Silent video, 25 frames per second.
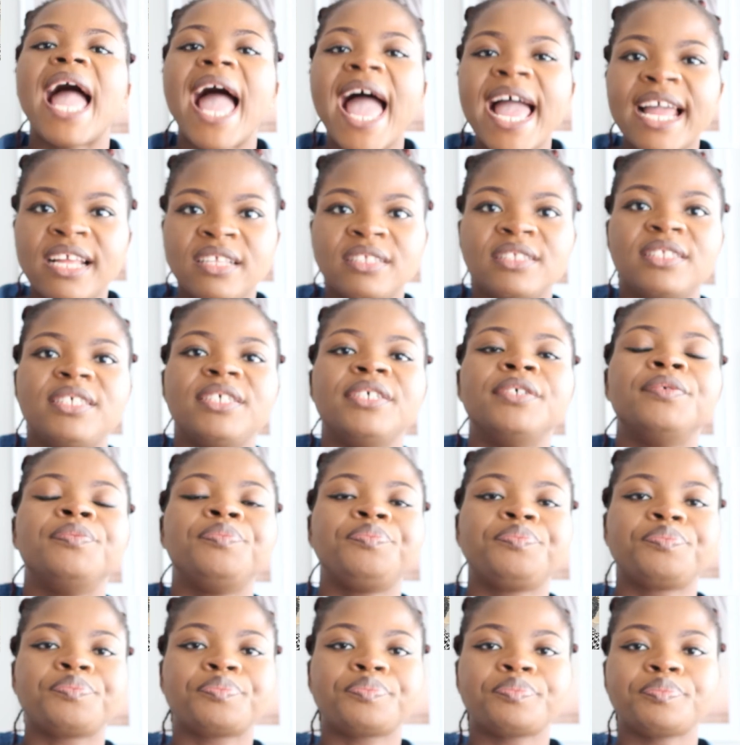And
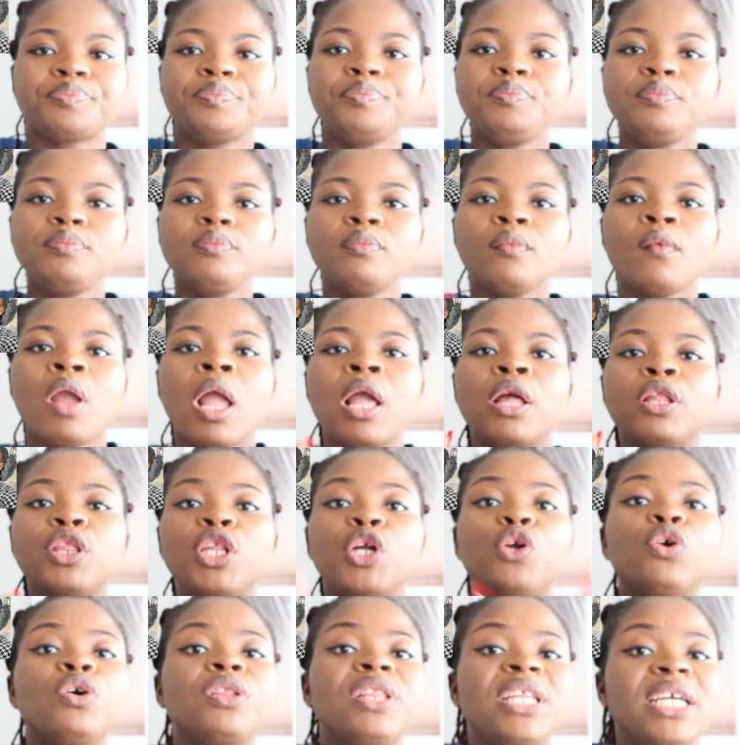
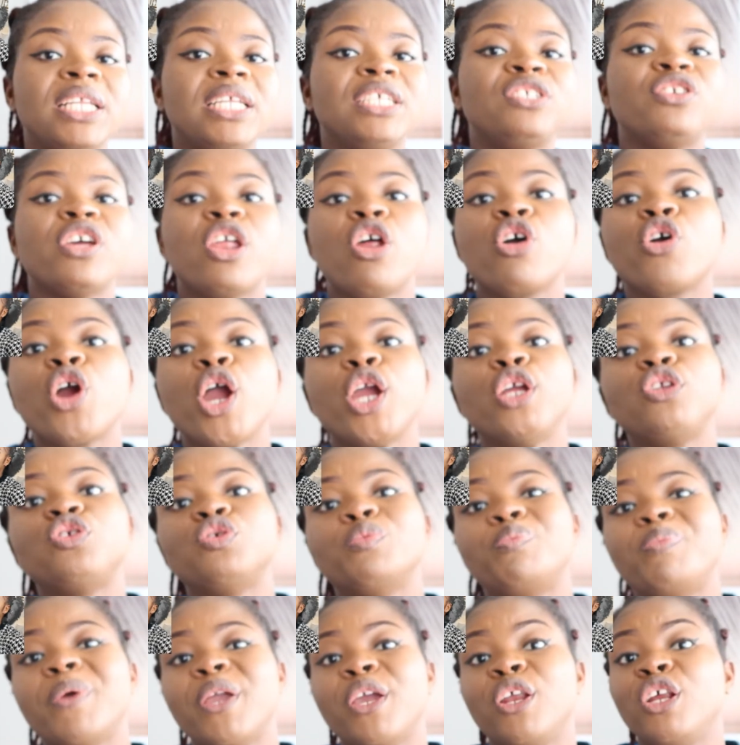the good thing is, you're not going
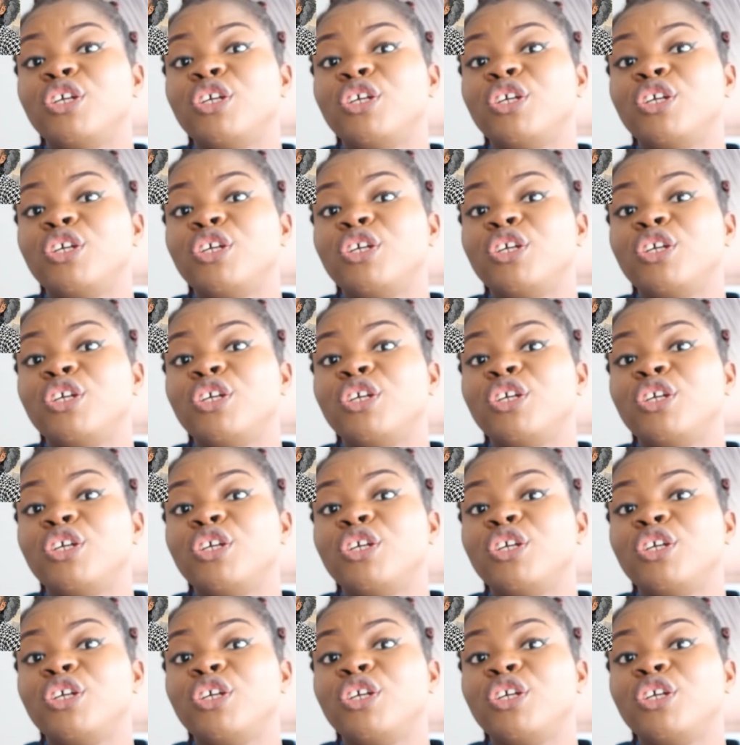to pay.